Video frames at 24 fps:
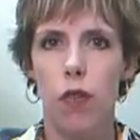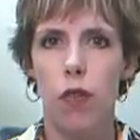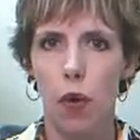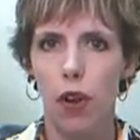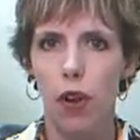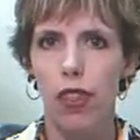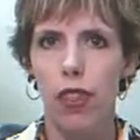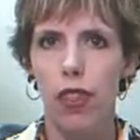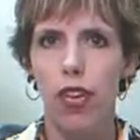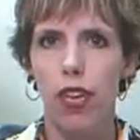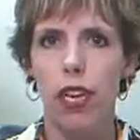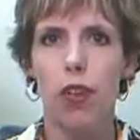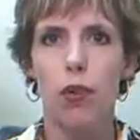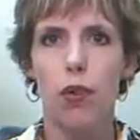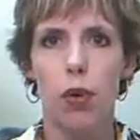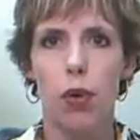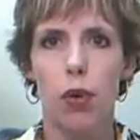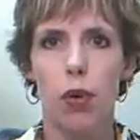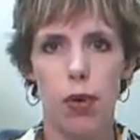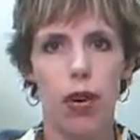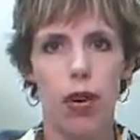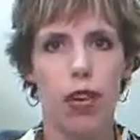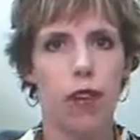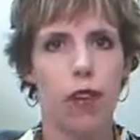Fourth thing,
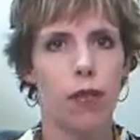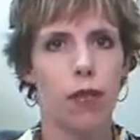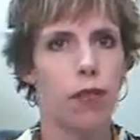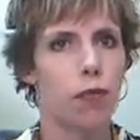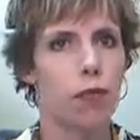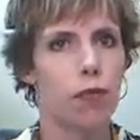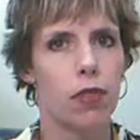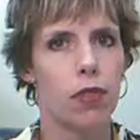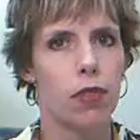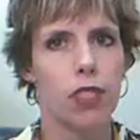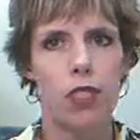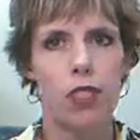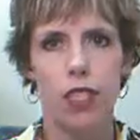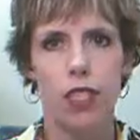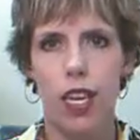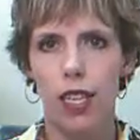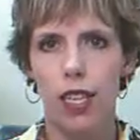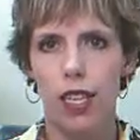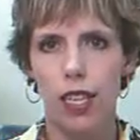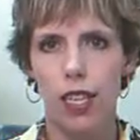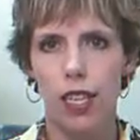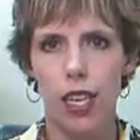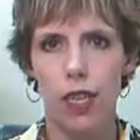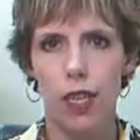prepare. There's
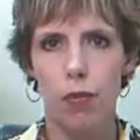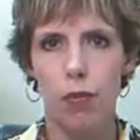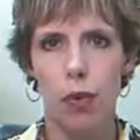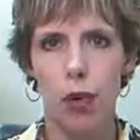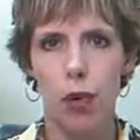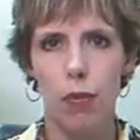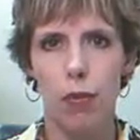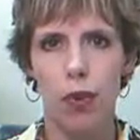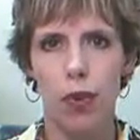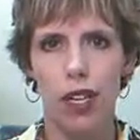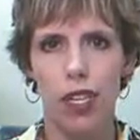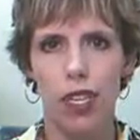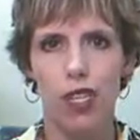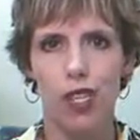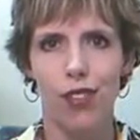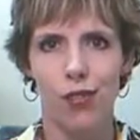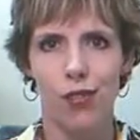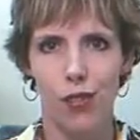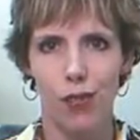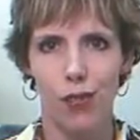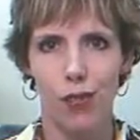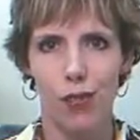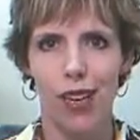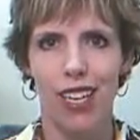nothing like preparation
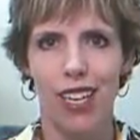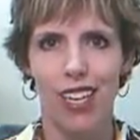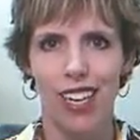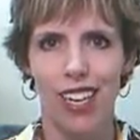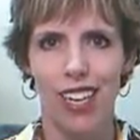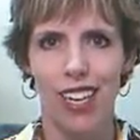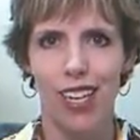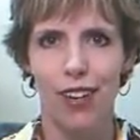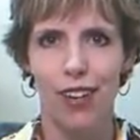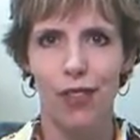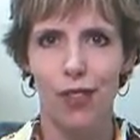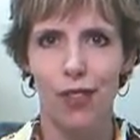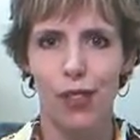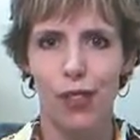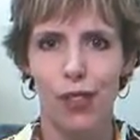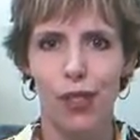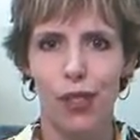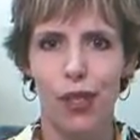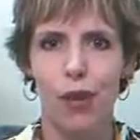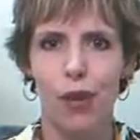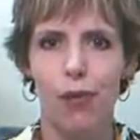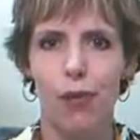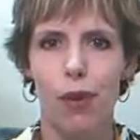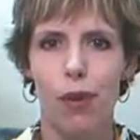for making
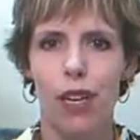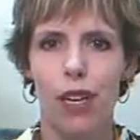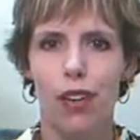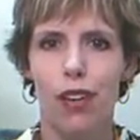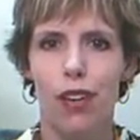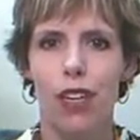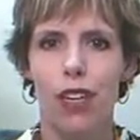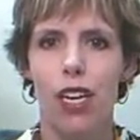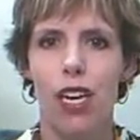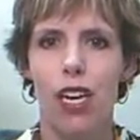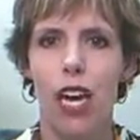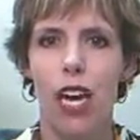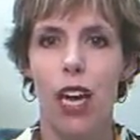interviews go better